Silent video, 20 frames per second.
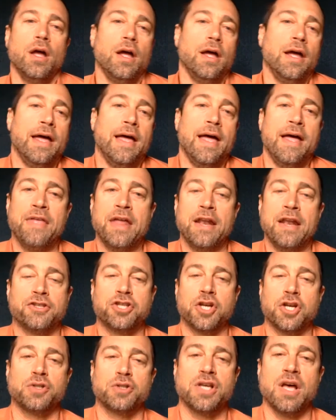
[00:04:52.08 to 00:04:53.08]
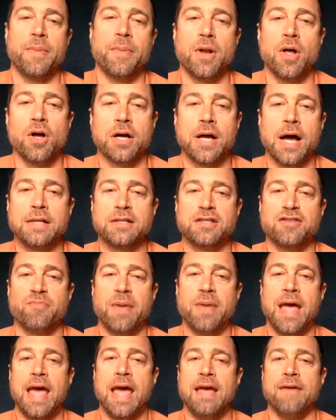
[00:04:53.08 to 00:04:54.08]
and then it shows up in all kinds of
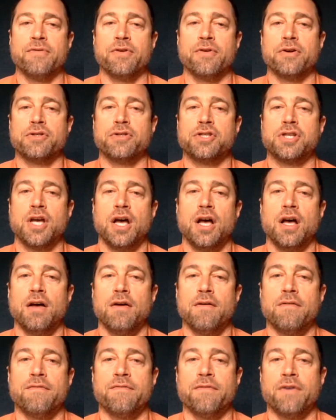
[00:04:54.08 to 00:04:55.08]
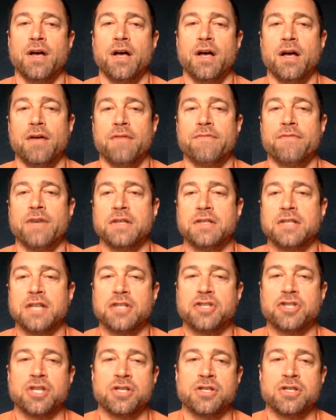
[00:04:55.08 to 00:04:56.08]
behaviors of
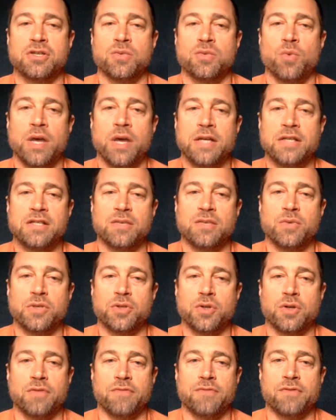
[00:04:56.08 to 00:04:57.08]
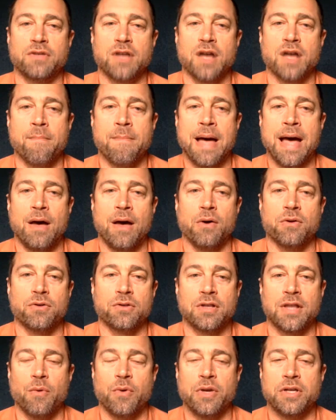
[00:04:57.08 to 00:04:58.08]
addictions and ways that we sort of numb out,
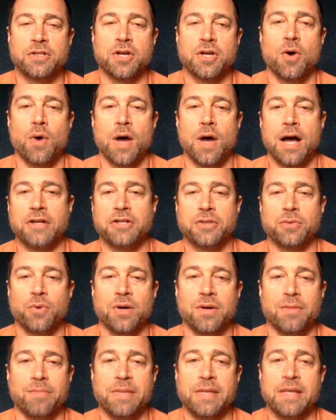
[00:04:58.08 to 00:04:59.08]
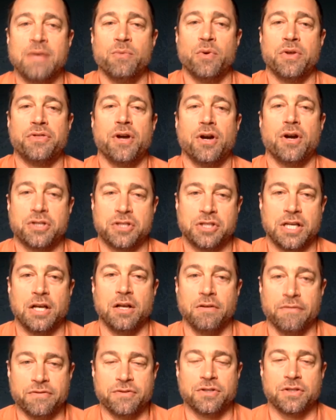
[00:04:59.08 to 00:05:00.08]
that we don't actually want to be with
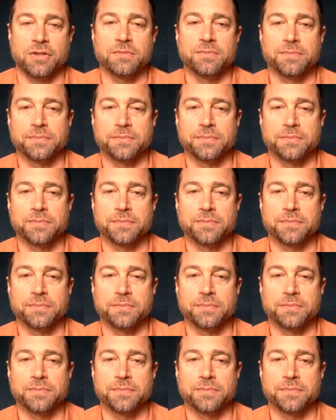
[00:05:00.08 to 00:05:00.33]
ourselves.